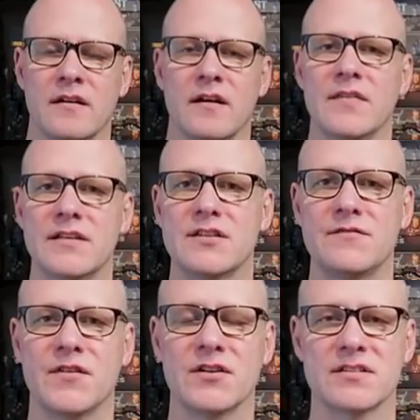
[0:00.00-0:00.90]
And that's it,
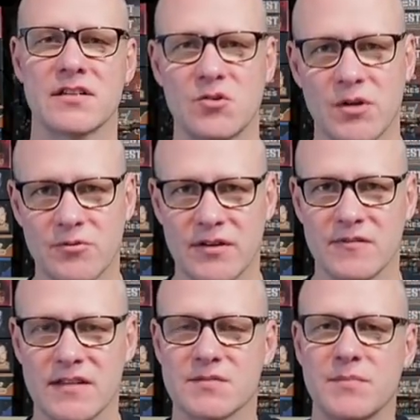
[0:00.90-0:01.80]
folks. A quick
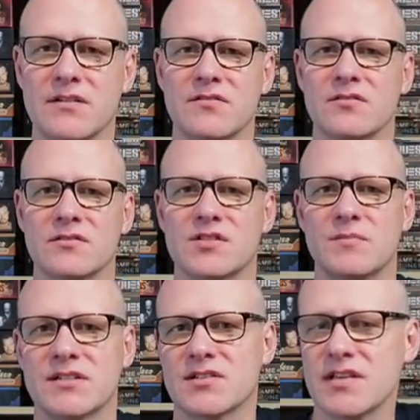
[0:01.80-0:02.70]
one this month. Not too
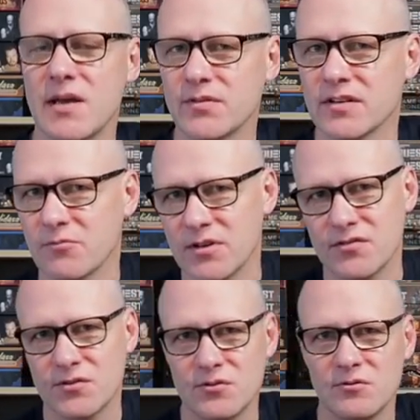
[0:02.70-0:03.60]
much has happened. I went
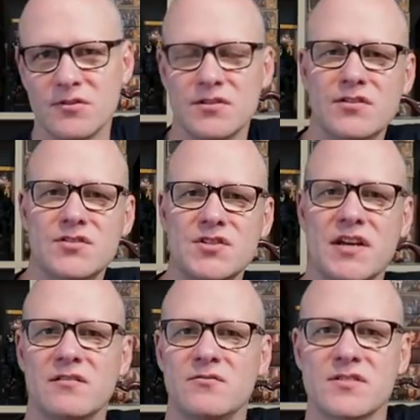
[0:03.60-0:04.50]
through all the news
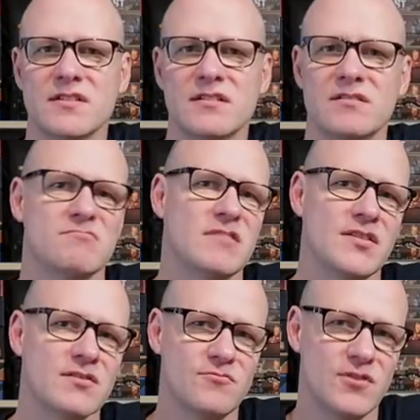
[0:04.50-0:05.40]
channels and
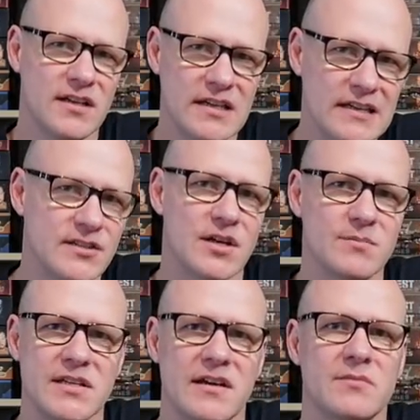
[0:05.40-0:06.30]
nothing really
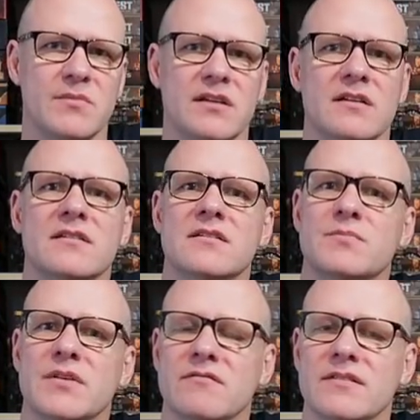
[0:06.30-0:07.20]
jumped out at me as
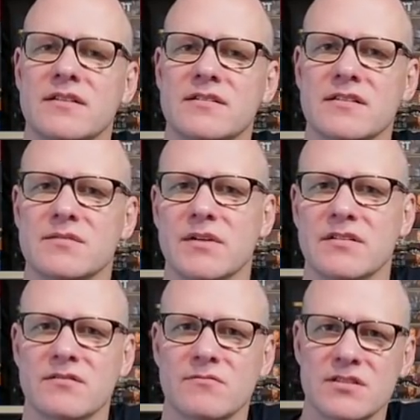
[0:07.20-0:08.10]
being released this
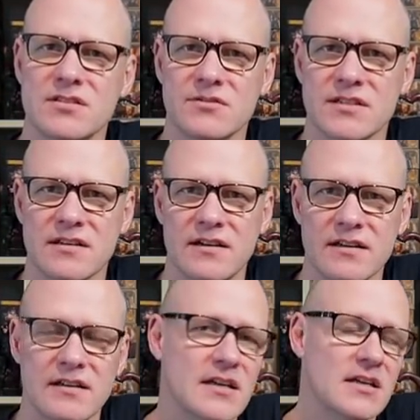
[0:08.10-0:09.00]
month that was too
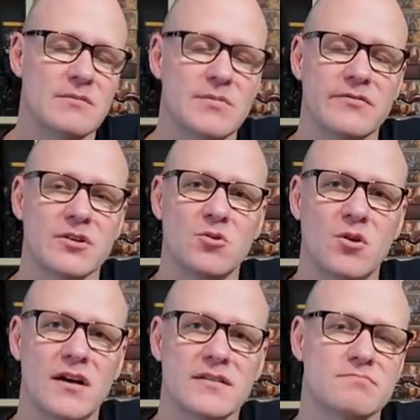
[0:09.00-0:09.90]
exciting. Bit of a
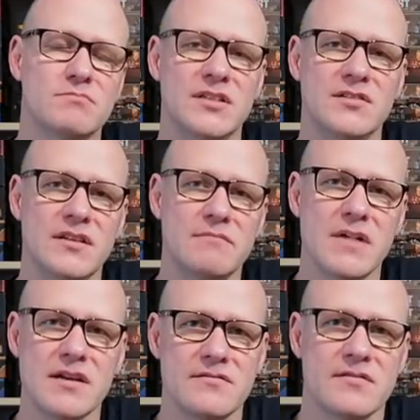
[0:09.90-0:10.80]
quiet mid-year
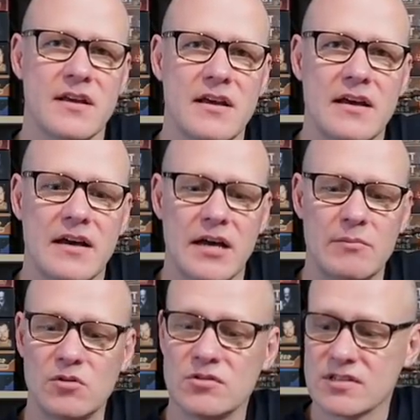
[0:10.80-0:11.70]
month.
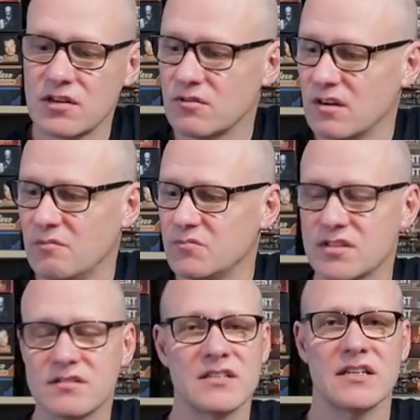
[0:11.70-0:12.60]
Also, I'm
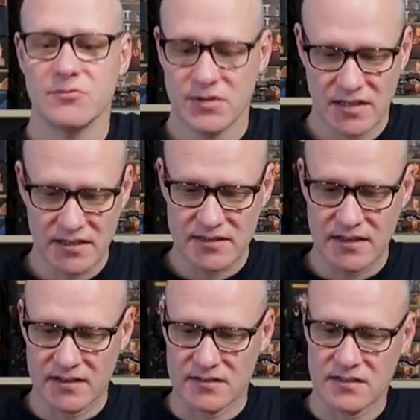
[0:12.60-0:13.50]
just dealing with
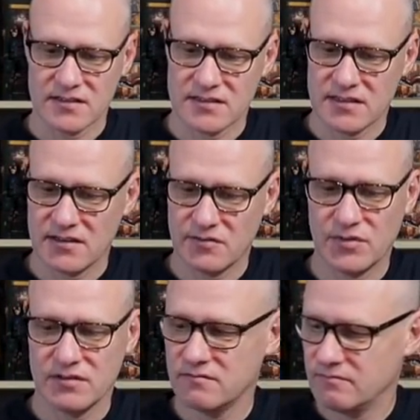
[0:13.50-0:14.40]
Kickstarters. As I said, I've
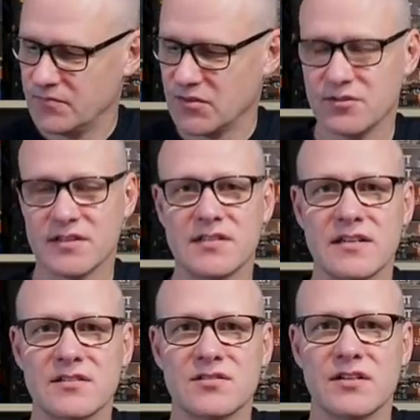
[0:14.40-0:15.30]
been doing the
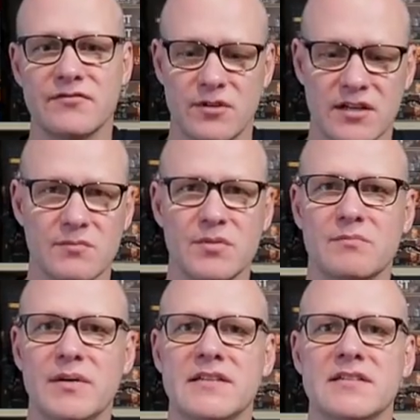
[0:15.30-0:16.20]
Tinkerturf one. I've
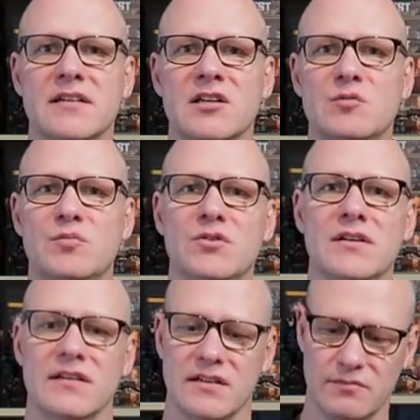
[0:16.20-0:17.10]
been painting
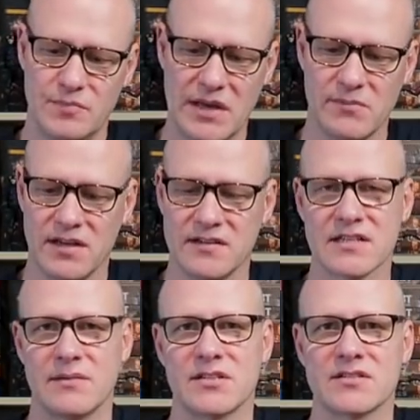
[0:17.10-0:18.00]
Hellboy, and Batman is
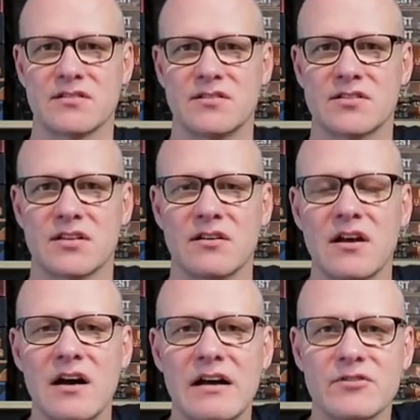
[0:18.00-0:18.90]
coming soon. So
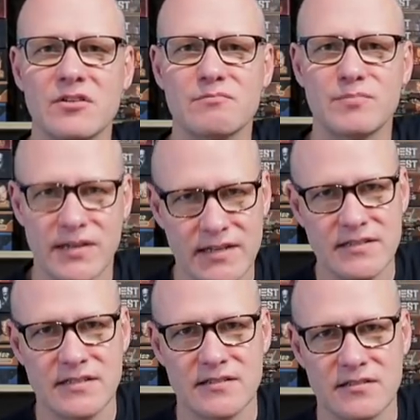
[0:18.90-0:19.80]
I've got
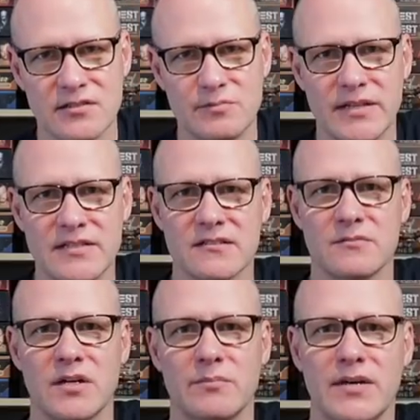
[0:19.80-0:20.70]
plenty to do, plenty
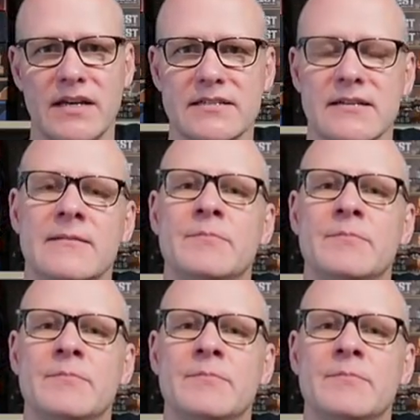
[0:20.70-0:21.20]
on my plate.